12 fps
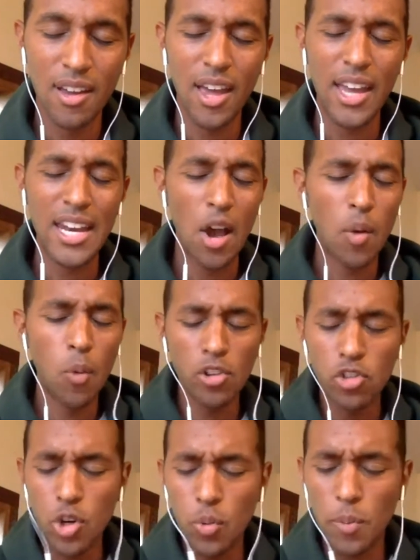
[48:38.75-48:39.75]
And now I
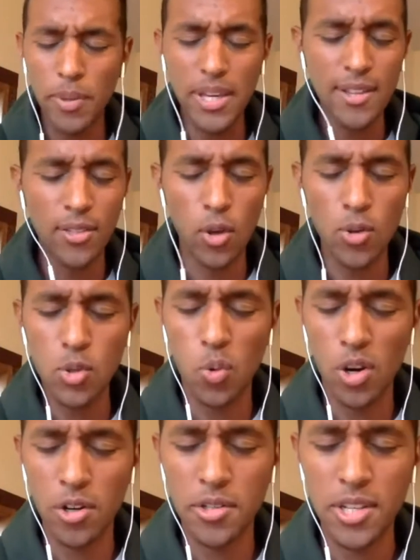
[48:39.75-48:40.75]
want you to repeat those
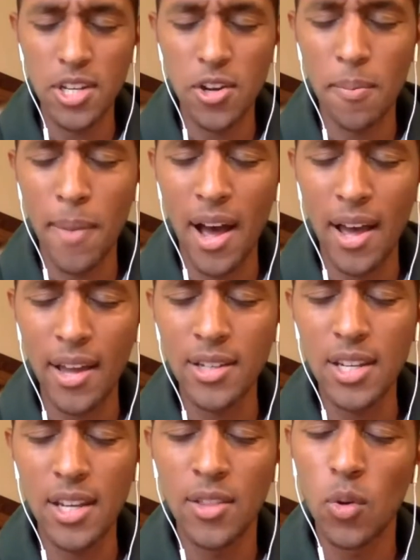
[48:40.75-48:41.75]
words in your
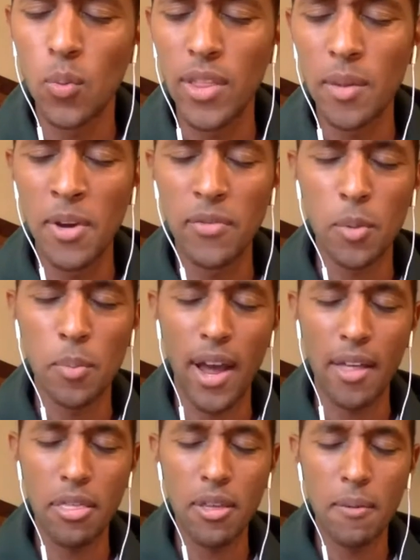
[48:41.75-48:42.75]
mind in the rhythm of your breath.